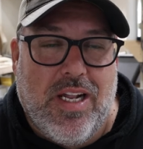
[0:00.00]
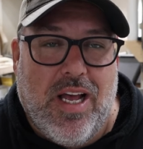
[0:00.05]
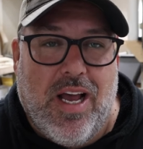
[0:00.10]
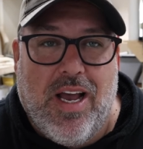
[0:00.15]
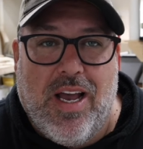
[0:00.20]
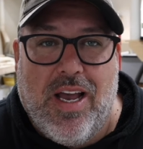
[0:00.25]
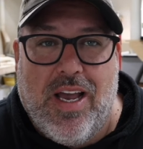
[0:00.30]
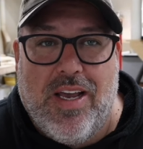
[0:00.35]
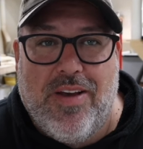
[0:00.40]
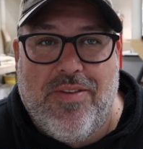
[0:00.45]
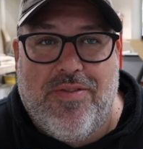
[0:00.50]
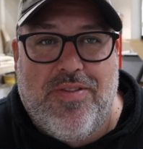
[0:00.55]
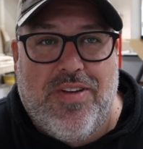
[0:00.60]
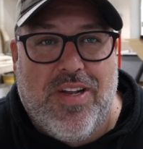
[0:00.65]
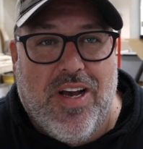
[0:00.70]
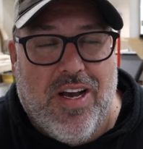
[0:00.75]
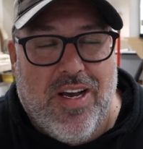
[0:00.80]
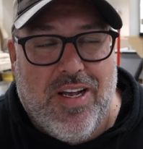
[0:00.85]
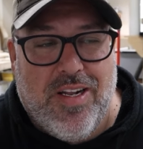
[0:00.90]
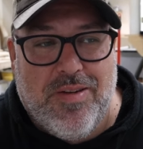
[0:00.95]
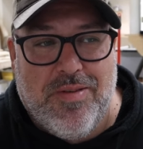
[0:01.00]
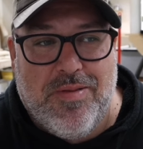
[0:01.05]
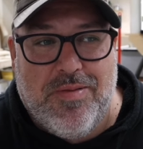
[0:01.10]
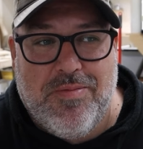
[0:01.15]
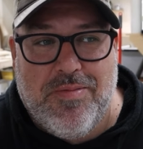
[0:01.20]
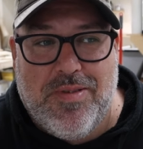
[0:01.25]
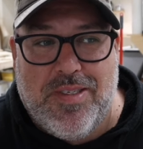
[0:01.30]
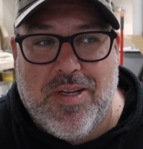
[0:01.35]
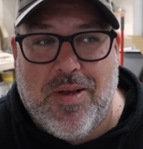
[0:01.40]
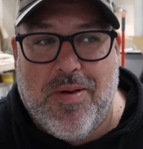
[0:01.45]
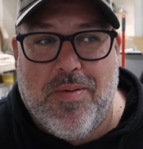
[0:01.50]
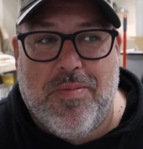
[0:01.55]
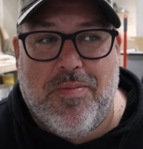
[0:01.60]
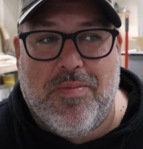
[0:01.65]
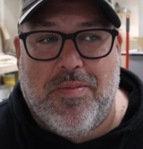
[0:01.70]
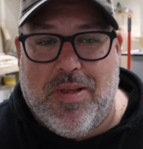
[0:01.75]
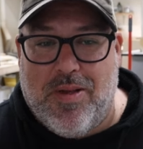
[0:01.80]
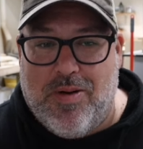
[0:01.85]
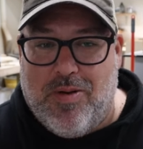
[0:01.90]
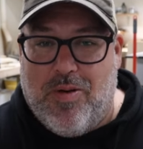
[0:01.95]
I've done
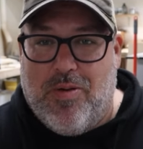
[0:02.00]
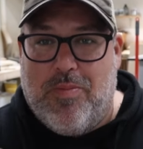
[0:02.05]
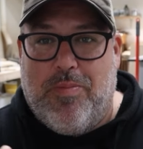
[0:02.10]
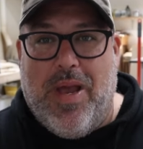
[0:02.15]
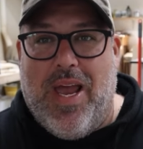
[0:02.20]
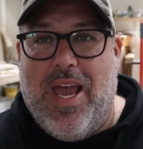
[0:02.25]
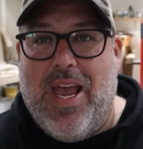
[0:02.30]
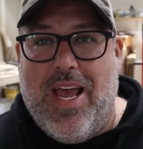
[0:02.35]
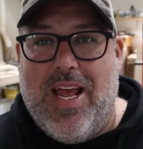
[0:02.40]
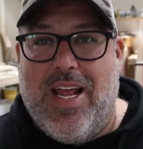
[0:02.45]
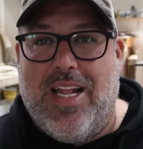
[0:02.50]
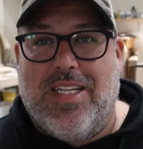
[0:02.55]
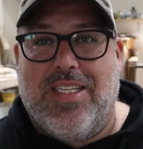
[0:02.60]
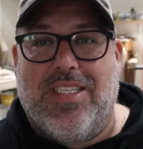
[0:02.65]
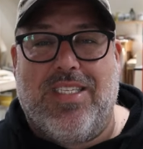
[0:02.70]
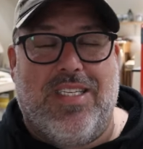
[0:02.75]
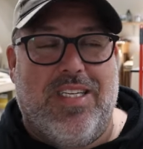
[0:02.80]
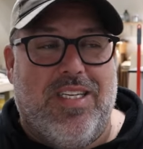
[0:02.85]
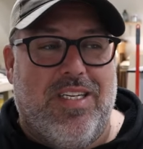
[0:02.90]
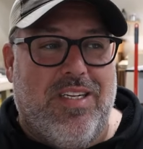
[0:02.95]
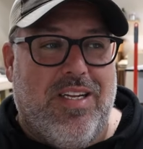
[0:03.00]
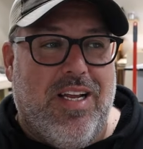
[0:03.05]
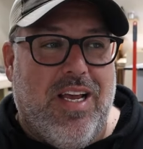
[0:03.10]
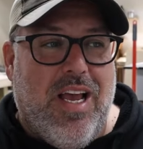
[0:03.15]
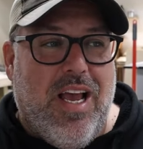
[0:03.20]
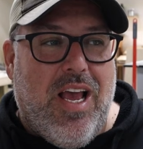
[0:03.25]
some little pens and